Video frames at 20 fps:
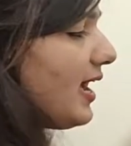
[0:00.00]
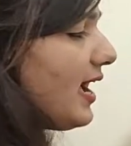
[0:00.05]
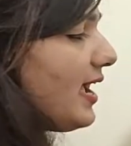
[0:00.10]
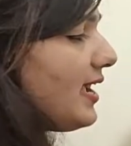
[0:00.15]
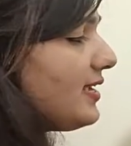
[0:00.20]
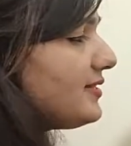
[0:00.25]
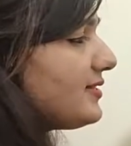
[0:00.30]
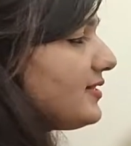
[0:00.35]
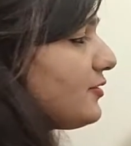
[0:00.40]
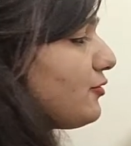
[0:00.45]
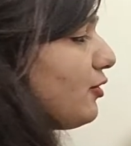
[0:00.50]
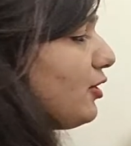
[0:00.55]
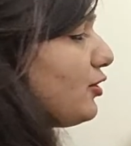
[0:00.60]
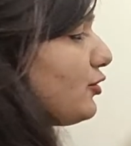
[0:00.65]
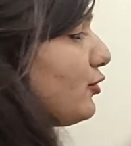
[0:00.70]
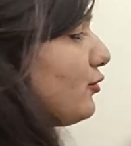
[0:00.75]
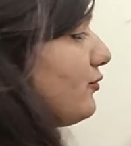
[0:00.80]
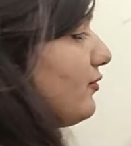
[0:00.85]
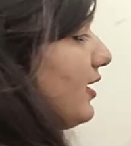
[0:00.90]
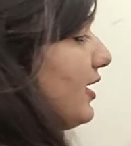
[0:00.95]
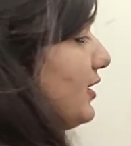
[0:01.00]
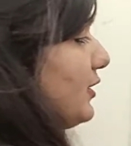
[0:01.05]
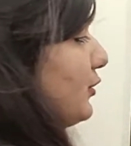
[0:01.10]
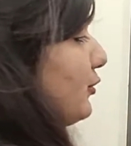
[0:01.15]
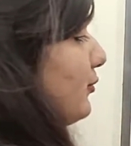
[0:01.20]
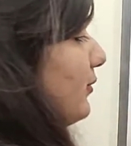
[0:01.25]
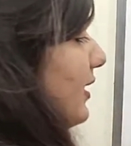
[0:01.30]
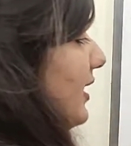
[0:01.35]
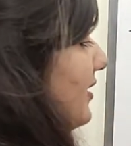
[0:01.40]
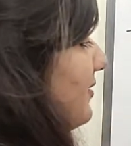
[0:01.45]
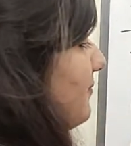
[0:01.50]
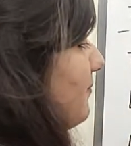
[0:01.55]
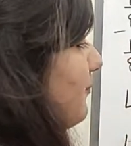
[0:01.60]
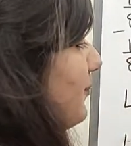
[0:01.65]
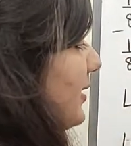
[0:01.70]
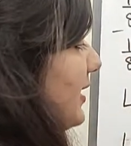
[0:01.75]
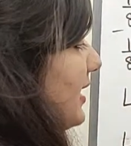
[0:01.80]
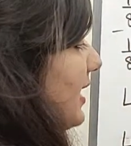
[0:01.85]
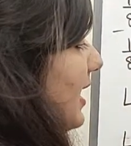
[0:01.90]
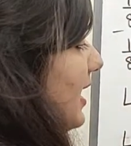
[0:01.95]
I is equal to 1 to n
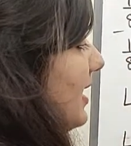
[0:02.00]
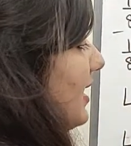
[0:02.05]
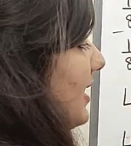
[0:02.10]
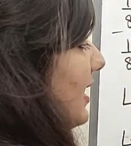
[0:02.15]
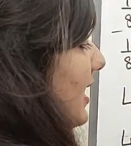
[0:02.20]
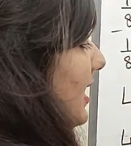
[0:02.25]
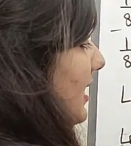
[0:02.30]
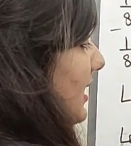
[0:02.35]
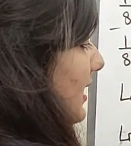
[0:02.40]
pi